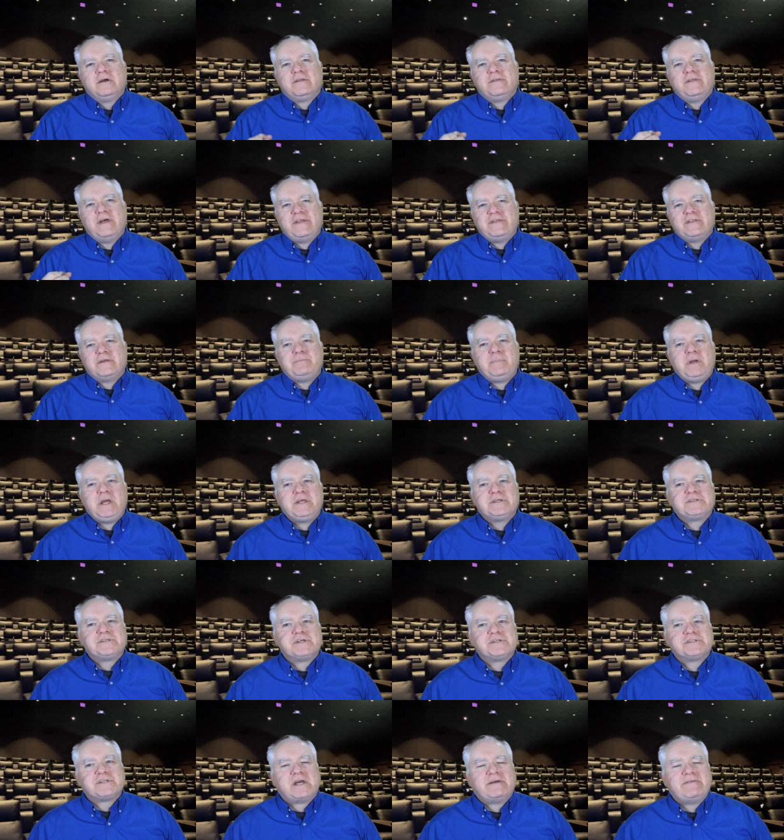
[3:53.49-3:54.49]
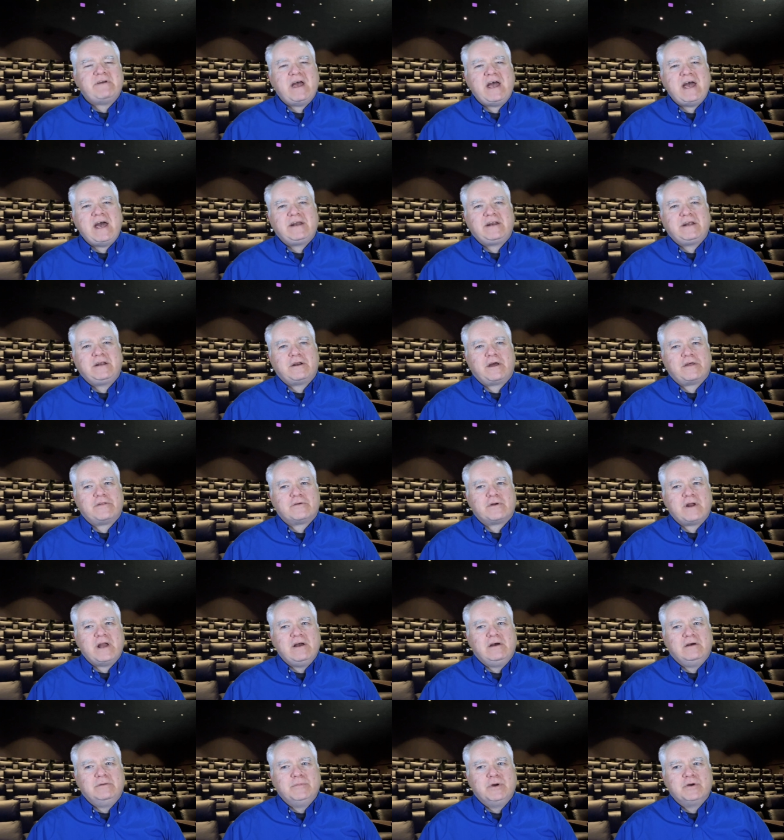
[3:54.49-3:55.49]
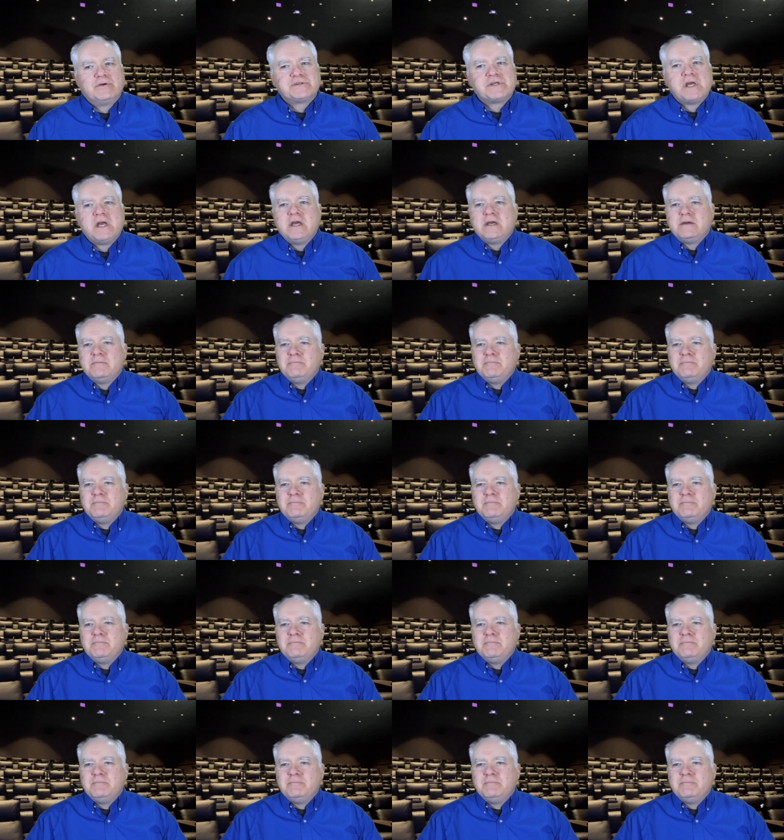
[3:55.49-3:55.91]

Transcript: than the pizzas I've had at other Alamos.